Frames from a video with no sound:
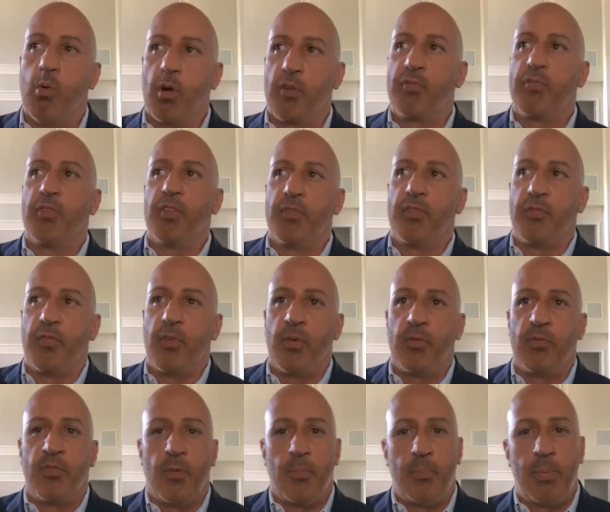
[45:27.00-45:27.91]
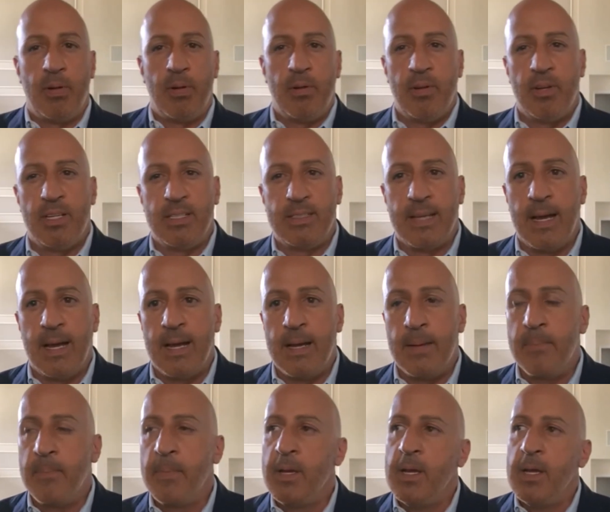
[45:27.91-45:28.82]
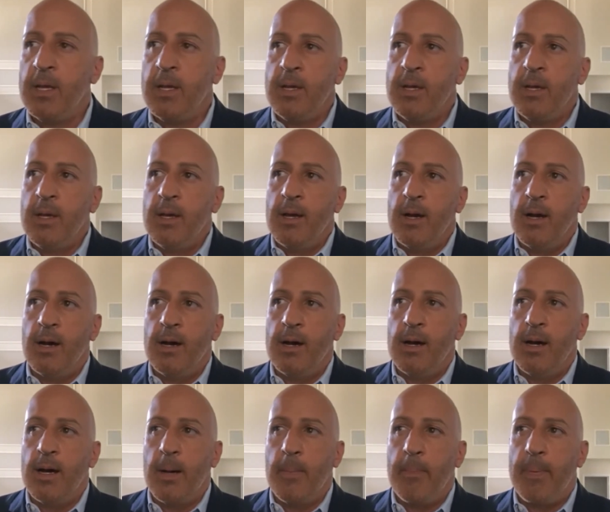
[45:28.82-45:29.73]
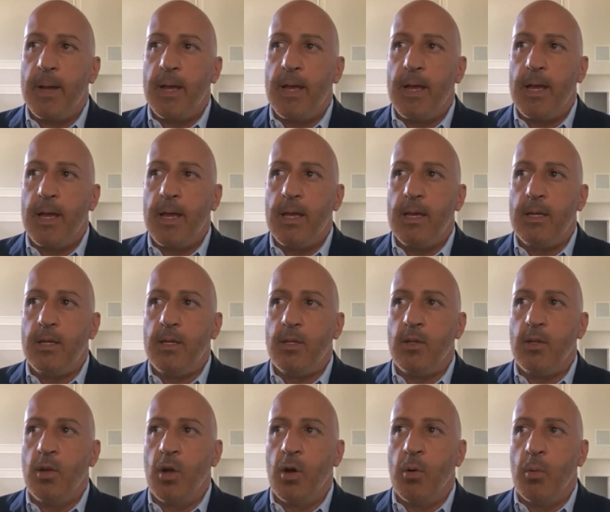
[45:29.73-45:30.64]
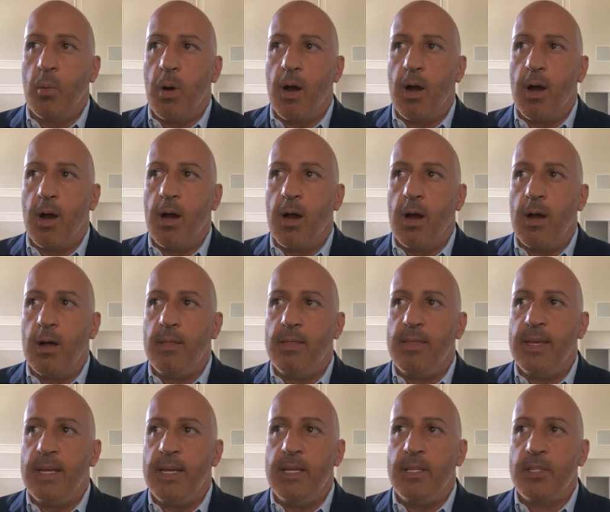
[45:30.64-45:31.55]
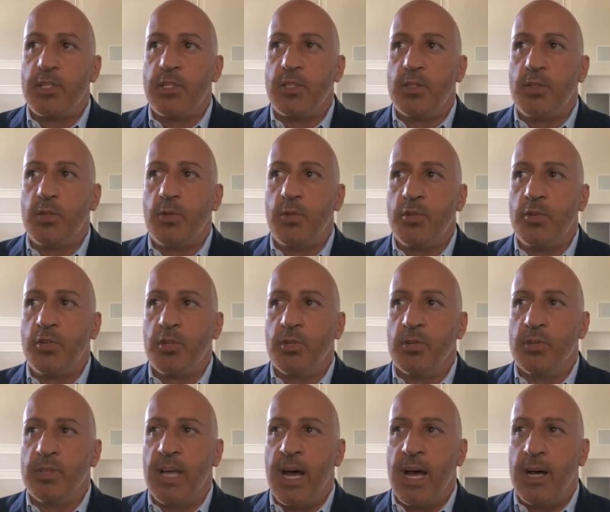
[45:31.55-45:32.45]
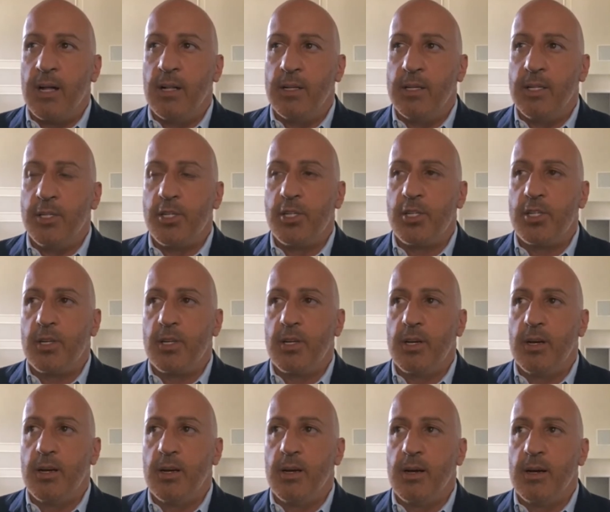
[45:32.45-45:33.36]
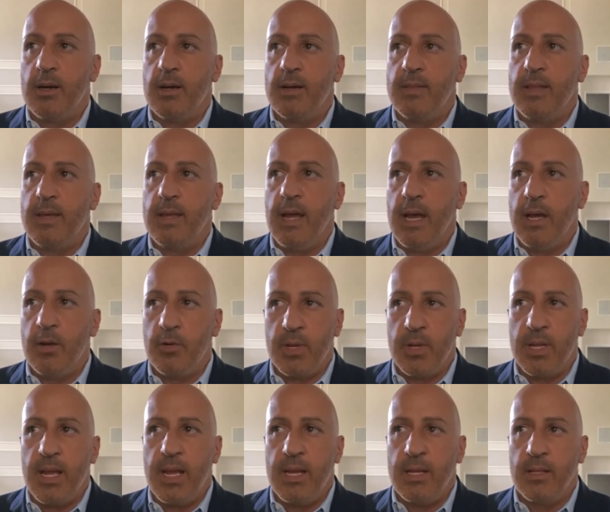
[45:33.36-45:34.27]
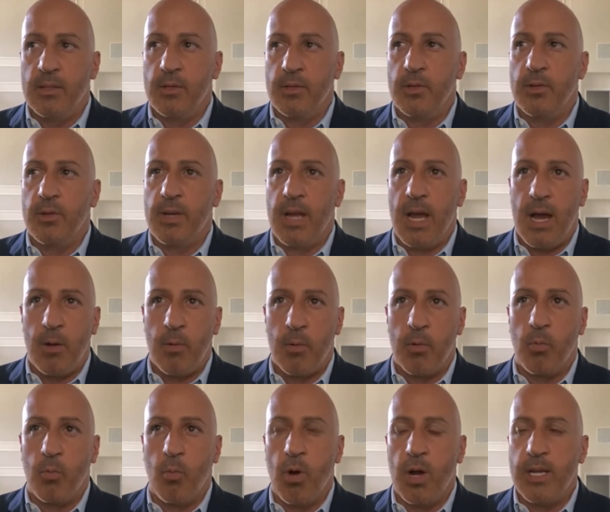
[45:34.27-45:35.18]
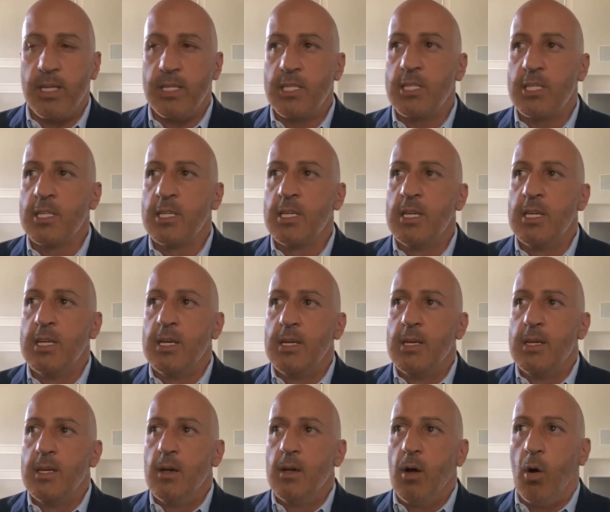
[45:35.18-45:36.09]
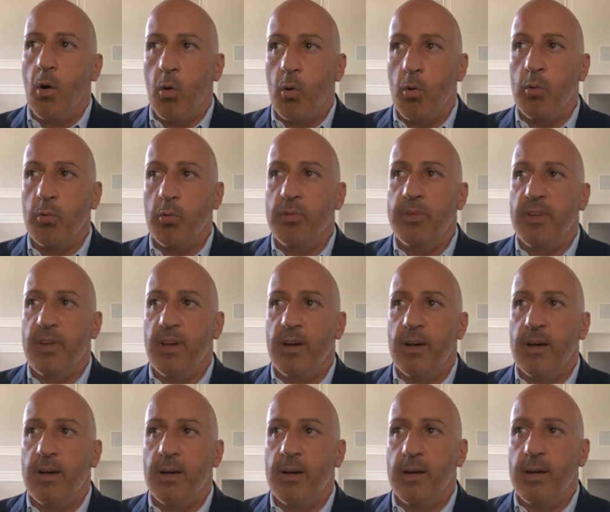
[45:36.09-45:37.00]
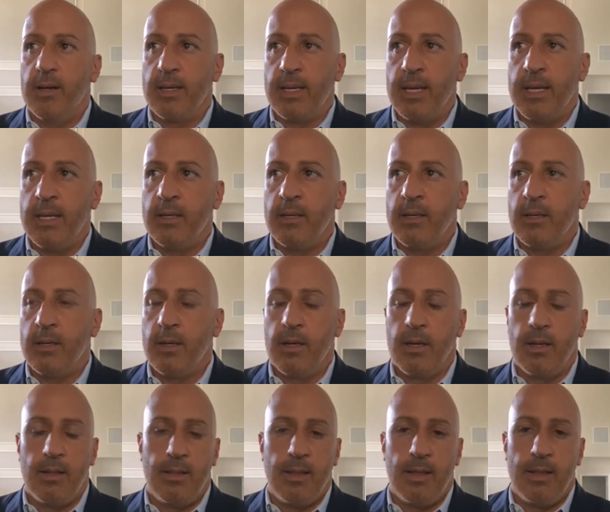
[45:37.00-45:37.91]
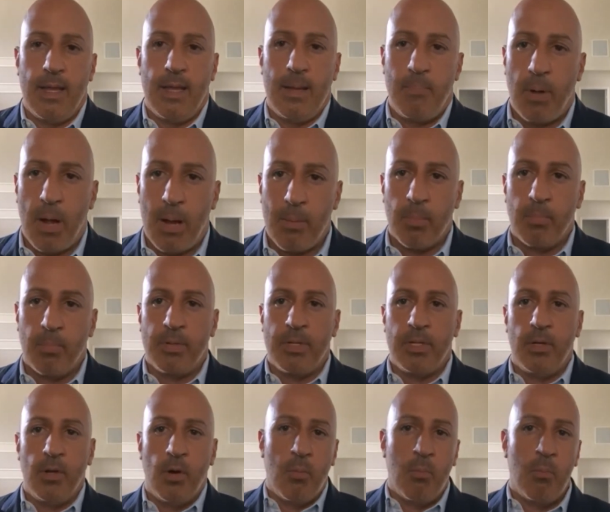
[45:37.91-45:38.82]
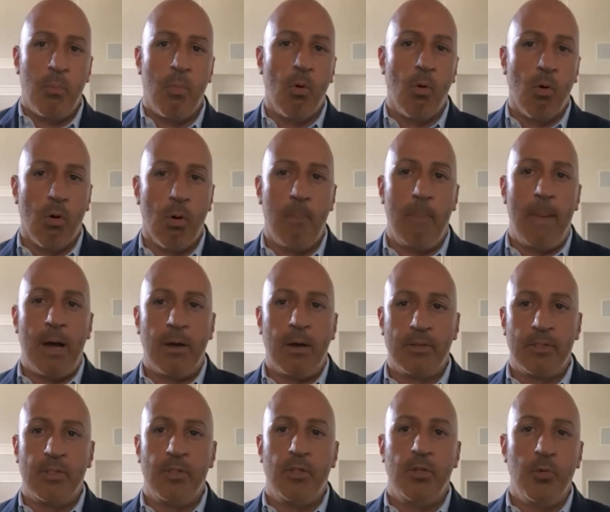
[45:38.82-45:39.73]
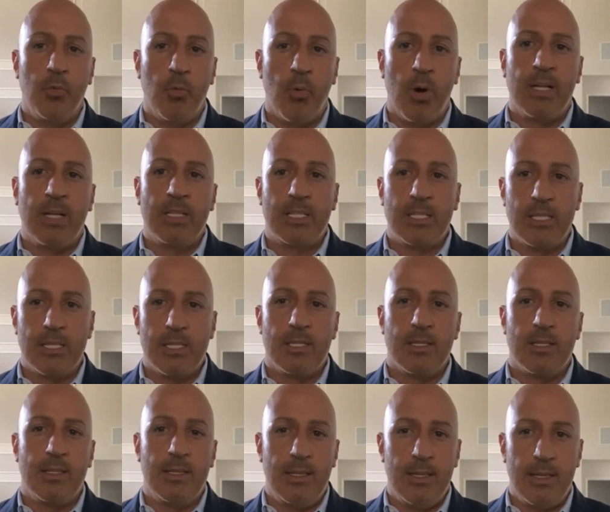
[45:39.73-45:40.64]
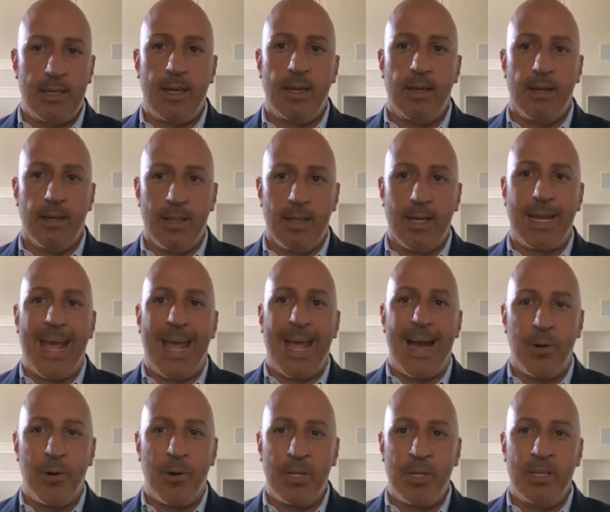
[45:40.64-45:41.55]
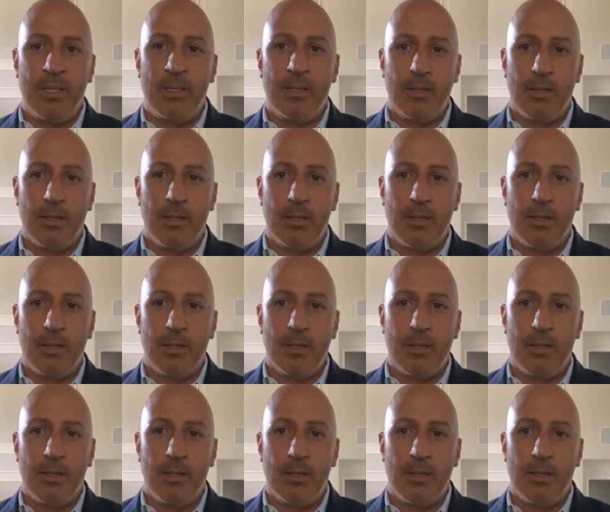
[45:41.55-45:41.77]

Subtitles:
for the firm for a period of time. You know, the institutional knowledge that Henry Handler and Howard Weiss hold, again, they probably know more about the nuances of the county